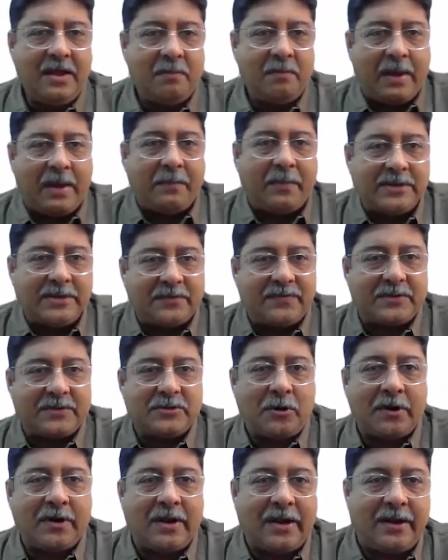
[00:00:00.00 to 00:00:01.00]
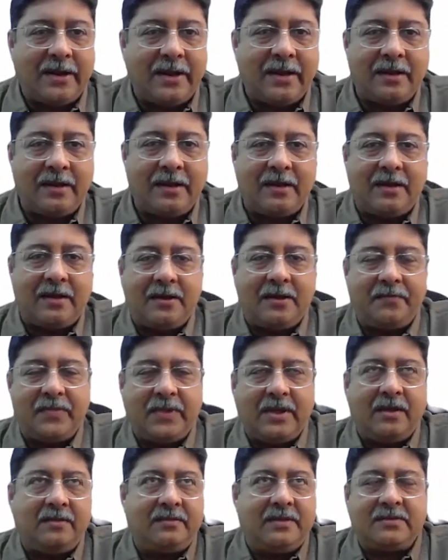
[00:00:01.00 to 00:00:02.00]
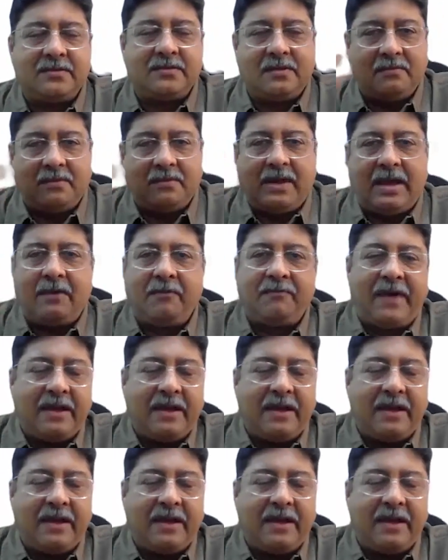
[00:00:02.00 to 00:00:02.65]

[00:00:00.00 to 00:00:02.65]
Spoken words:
my budget was not getting and